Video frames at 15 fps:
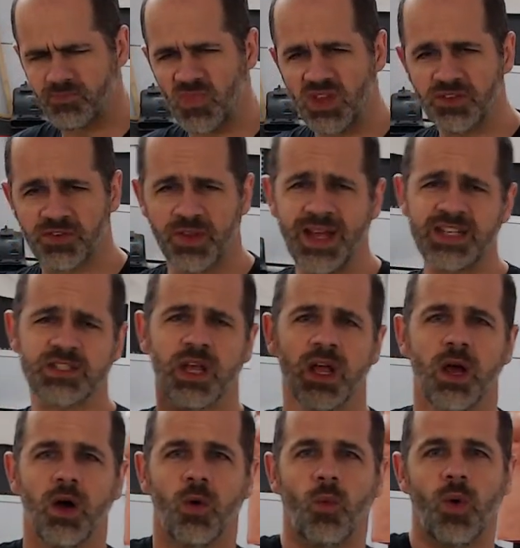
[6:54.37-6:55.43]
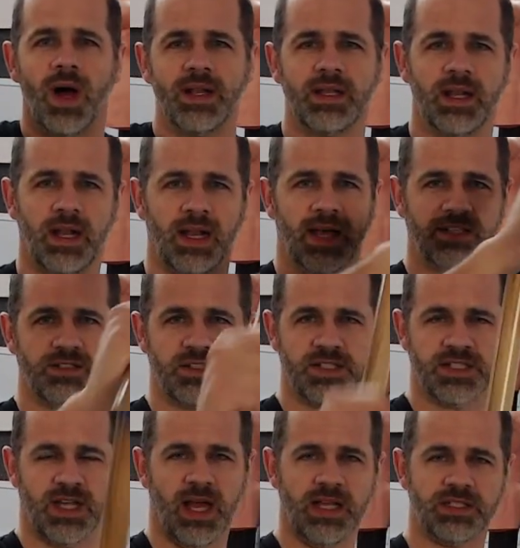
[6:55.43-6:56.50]
So that's one little
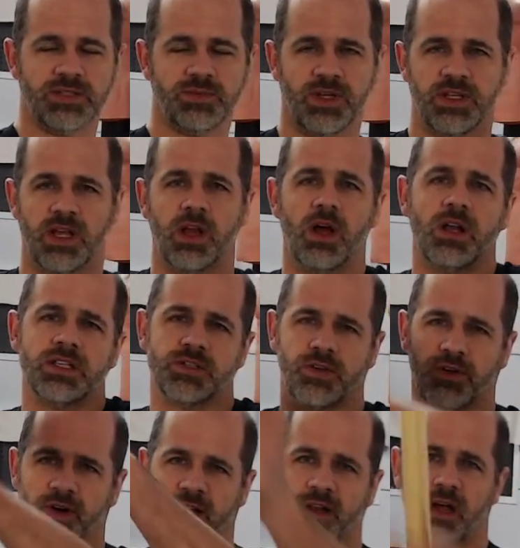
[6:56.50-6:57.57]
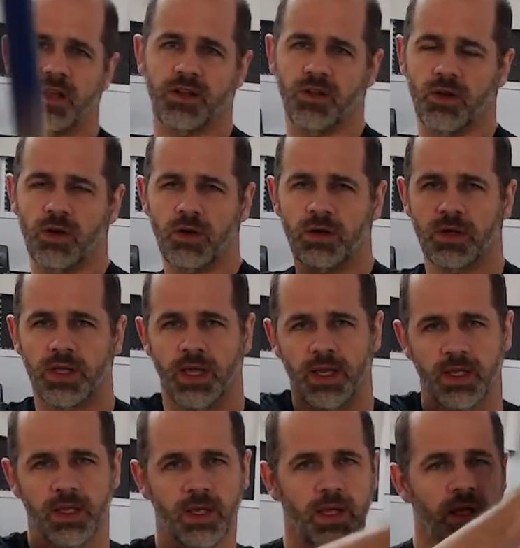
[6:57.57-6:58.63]
exercise. We call it redondo, okay?
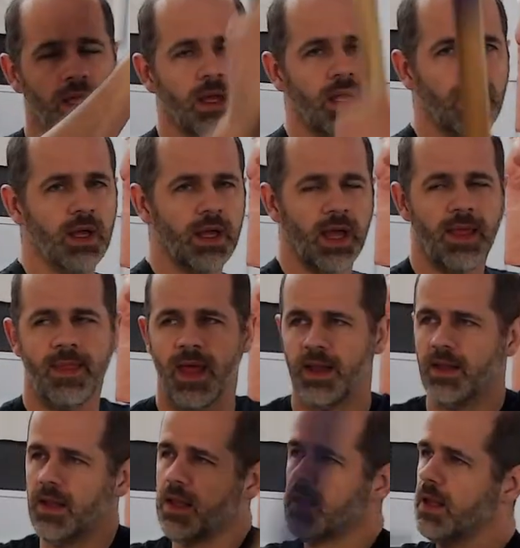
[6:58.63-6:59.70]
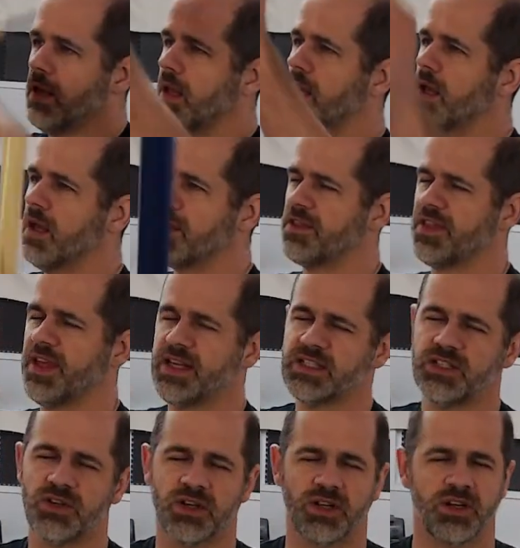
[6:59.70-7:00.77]
And then things
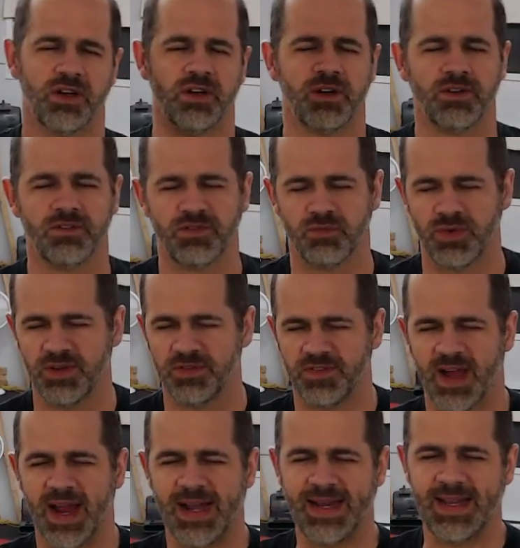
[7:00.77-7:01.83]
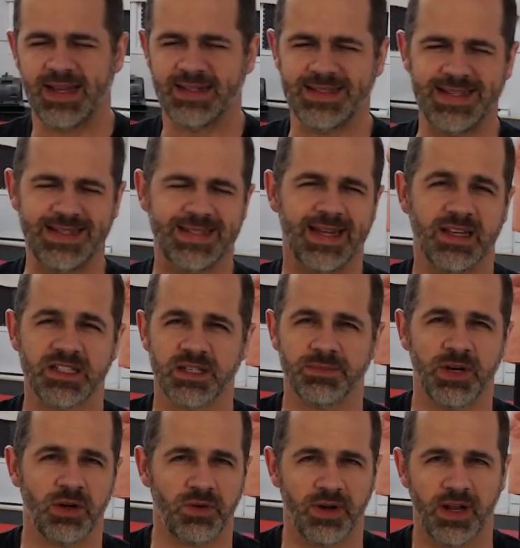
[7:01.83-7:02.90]
you can learn, refining details
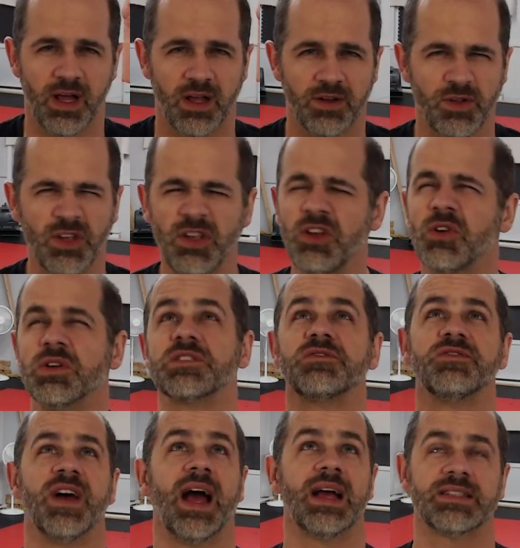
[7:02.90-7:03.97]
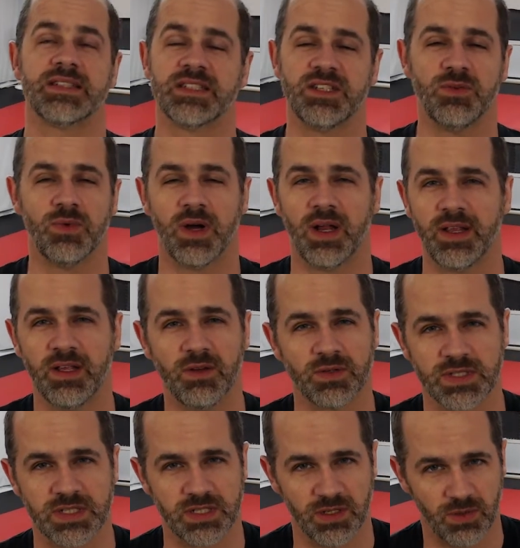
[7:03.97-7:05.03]
about redondo. You can go as fast as you want. You can go
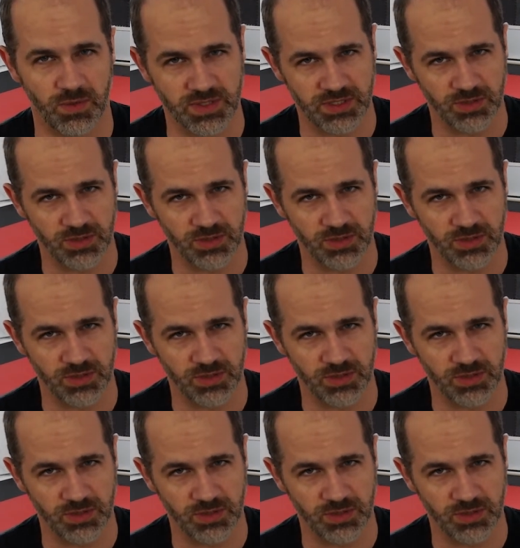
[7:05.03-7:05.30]
as slow as you